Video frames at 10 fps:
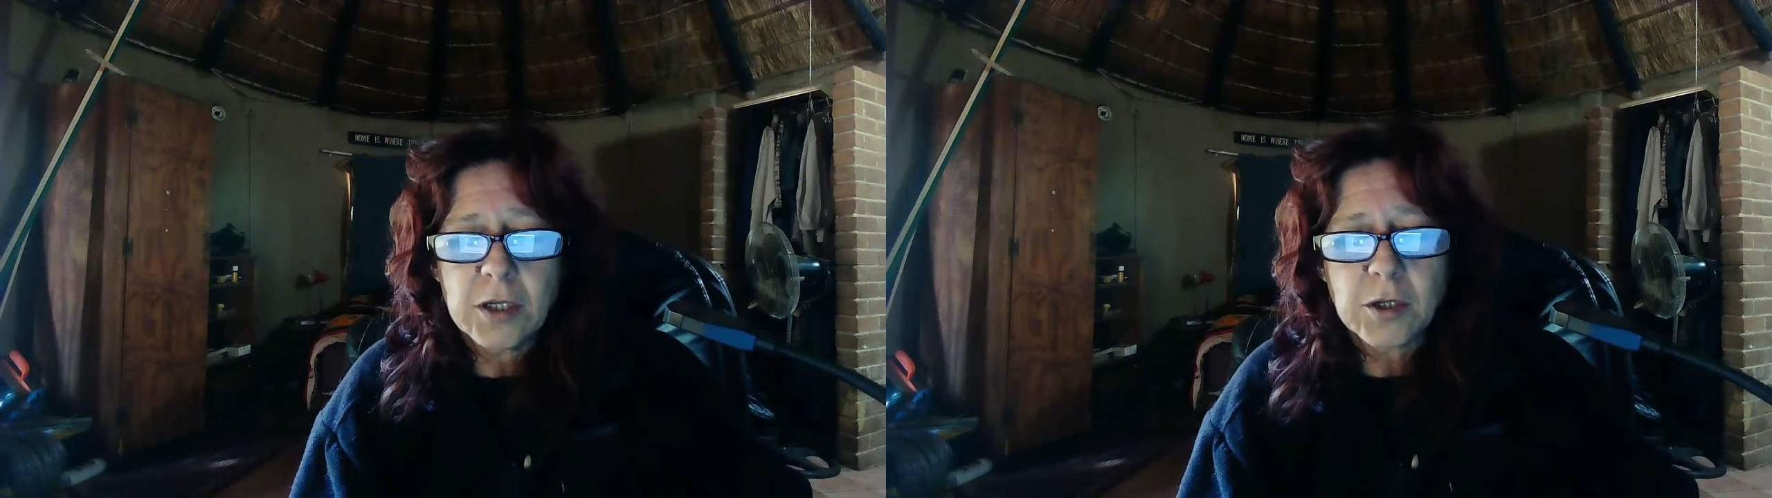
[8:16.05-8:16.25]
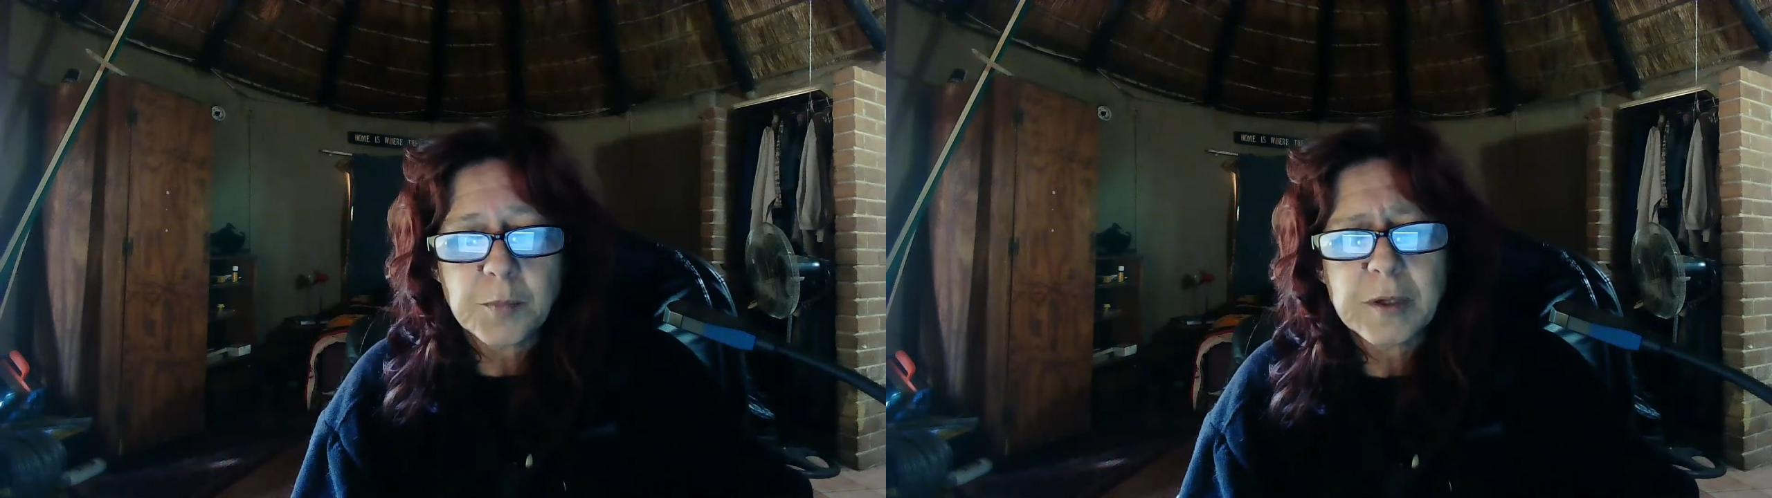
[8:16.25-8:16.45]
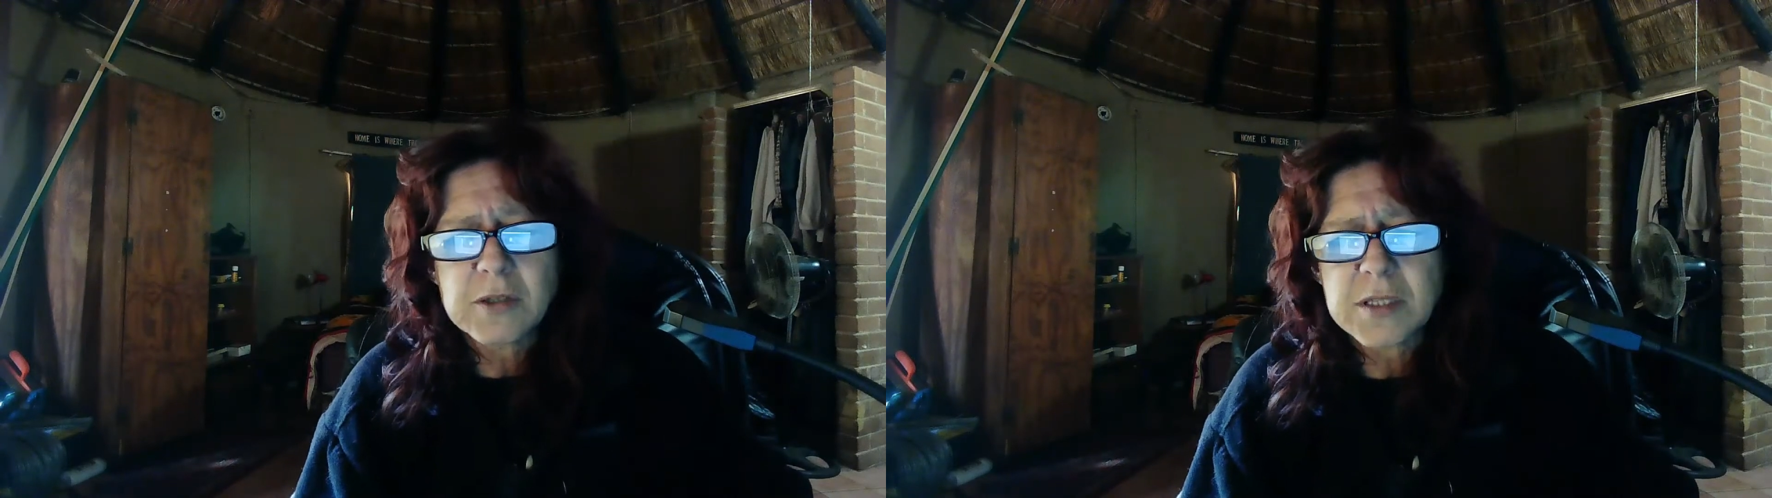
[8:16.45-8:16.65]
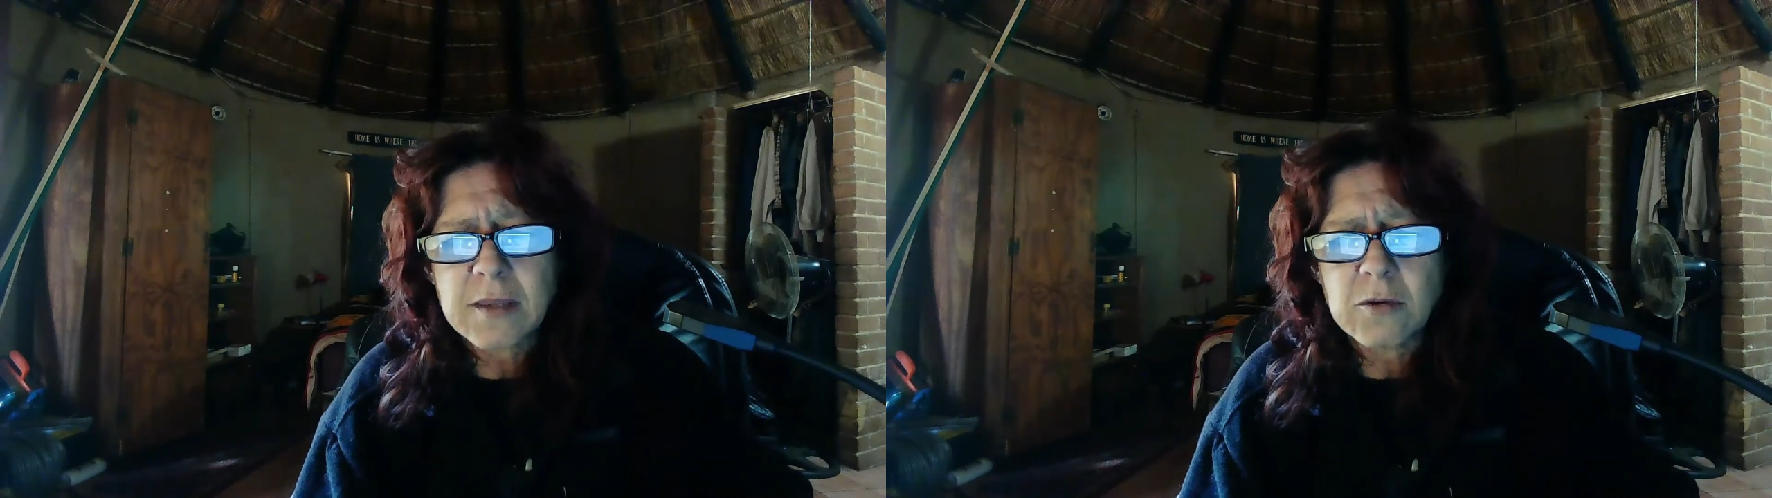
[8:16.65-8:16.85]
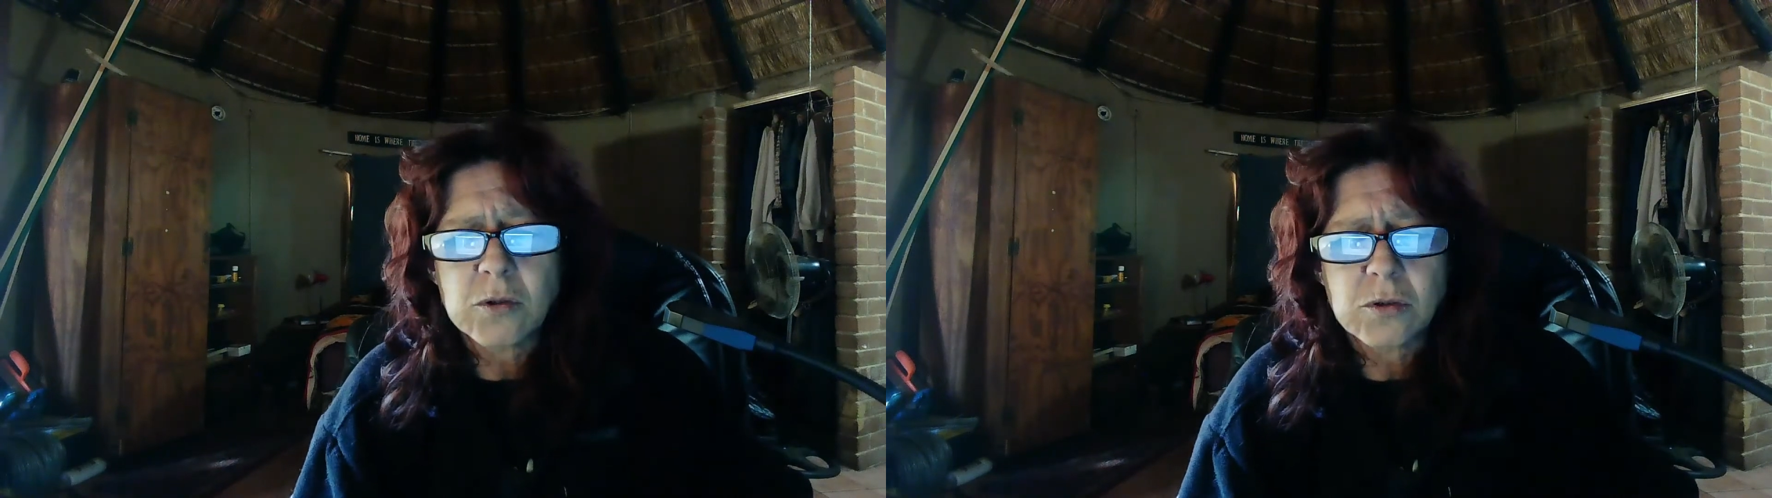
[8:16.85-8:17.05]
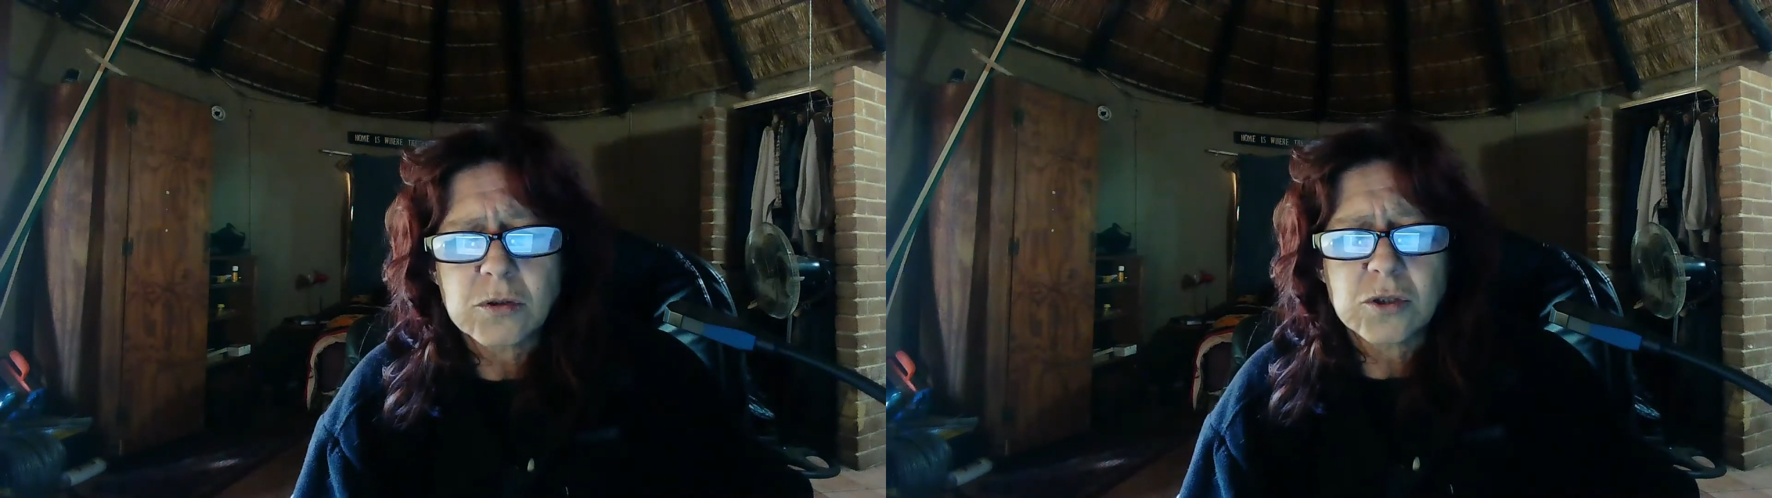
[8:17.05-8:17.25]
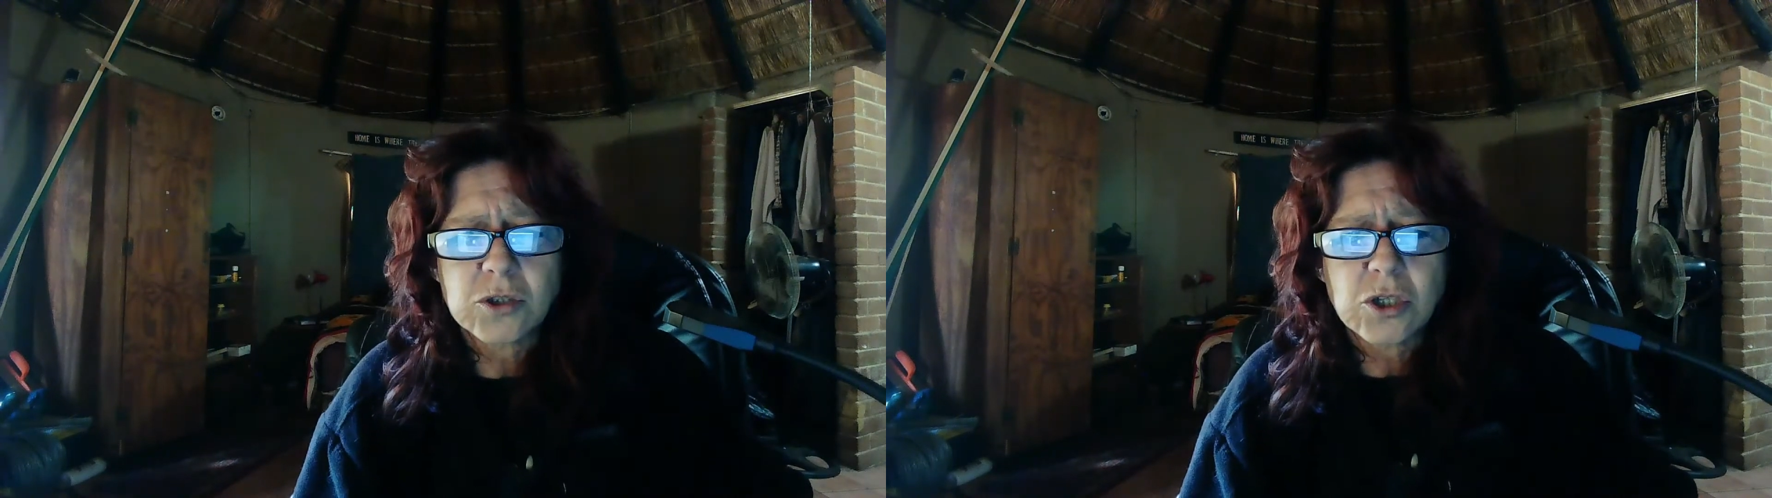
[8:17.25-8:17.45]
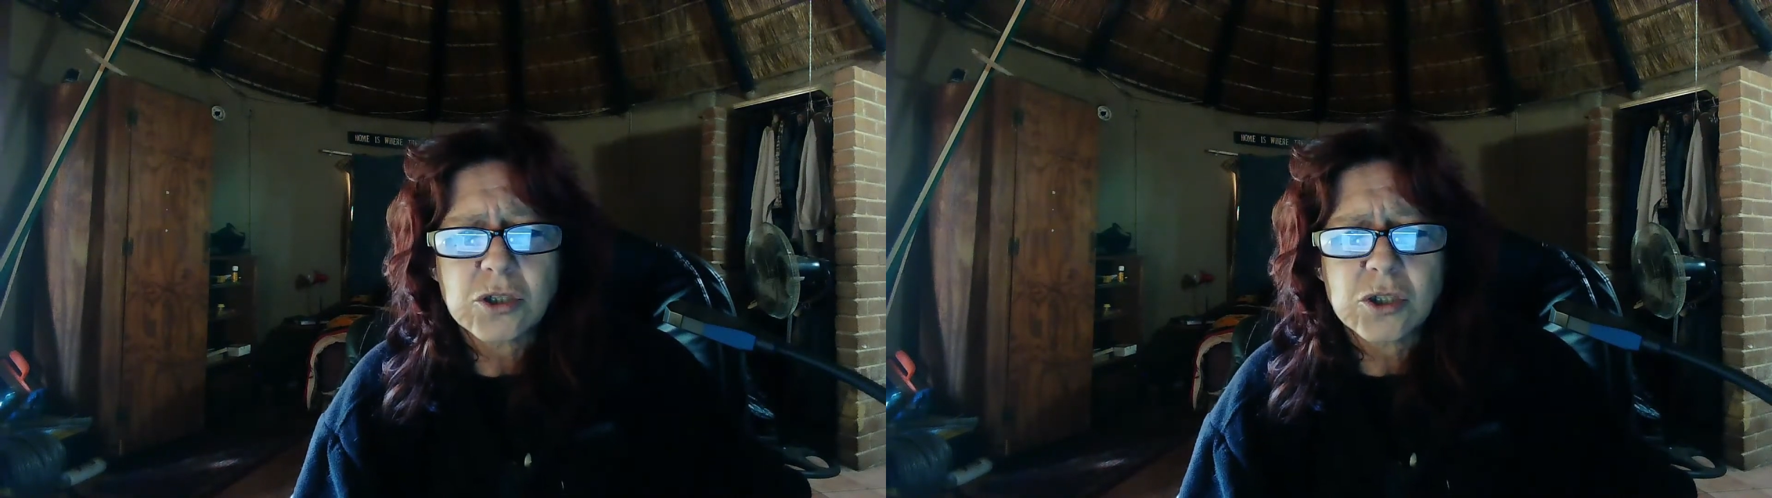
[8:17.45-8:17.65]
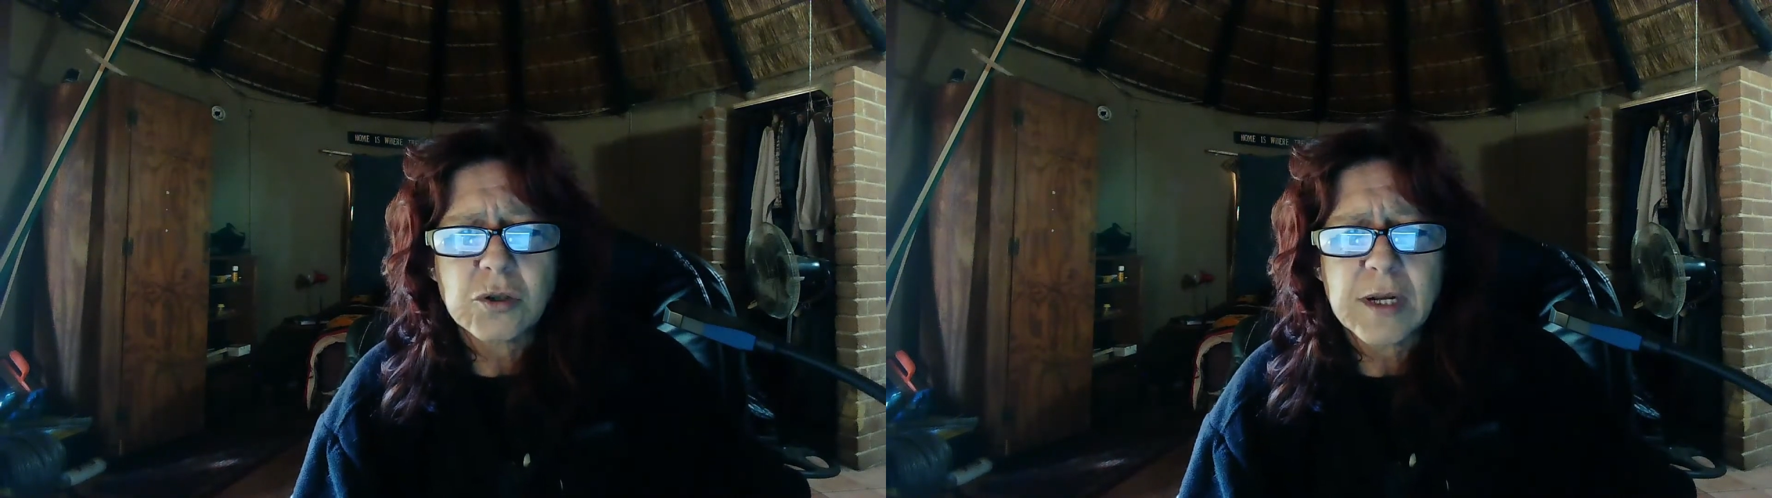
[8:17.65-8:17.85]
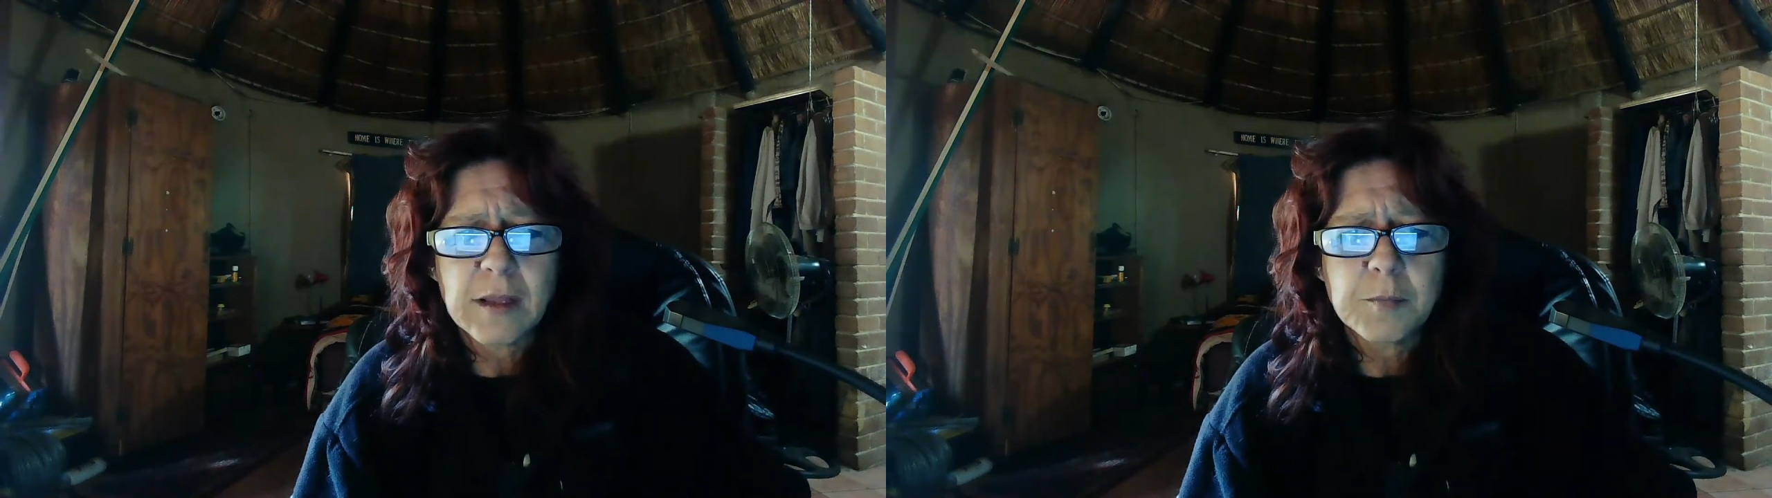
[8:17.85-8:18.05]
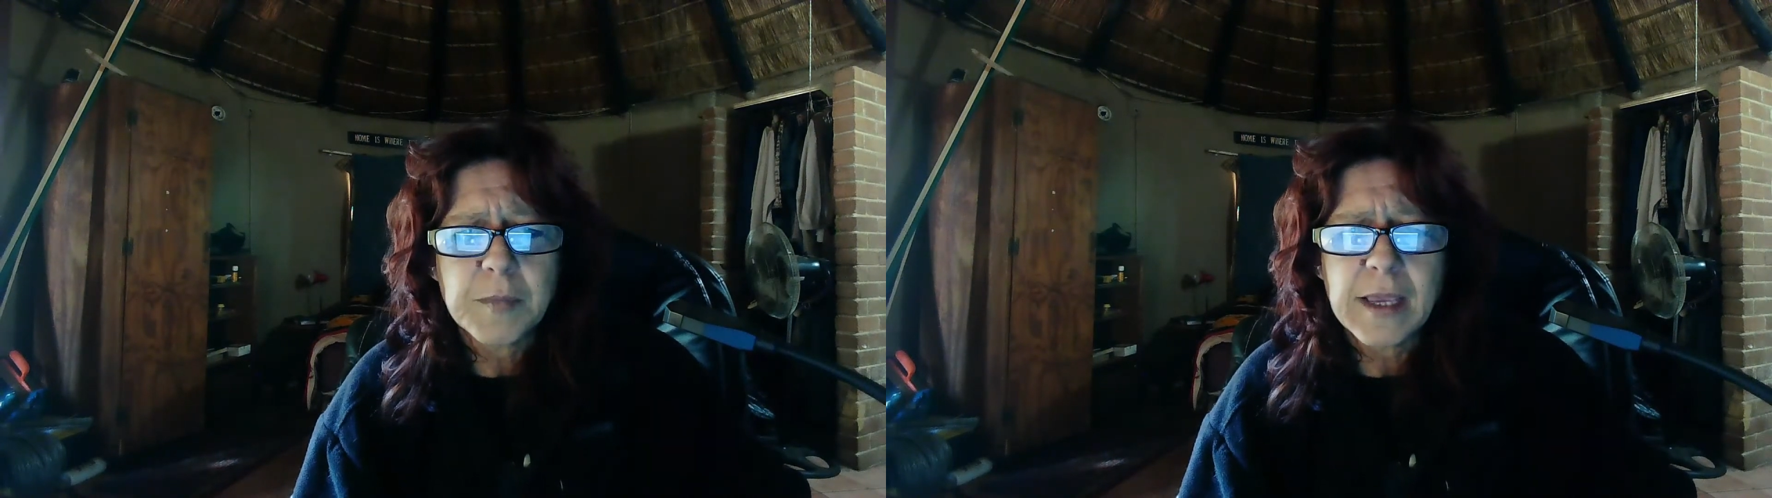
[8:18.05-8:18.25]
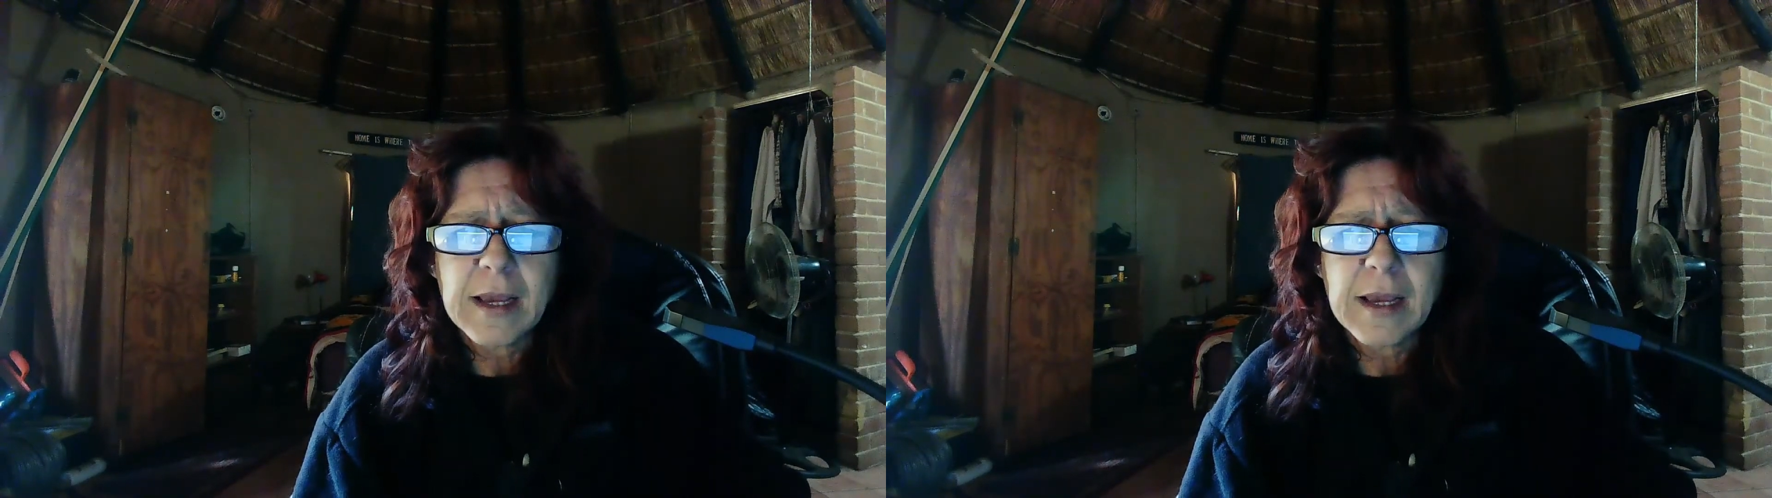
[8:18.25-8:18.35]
not because I thought church could help me.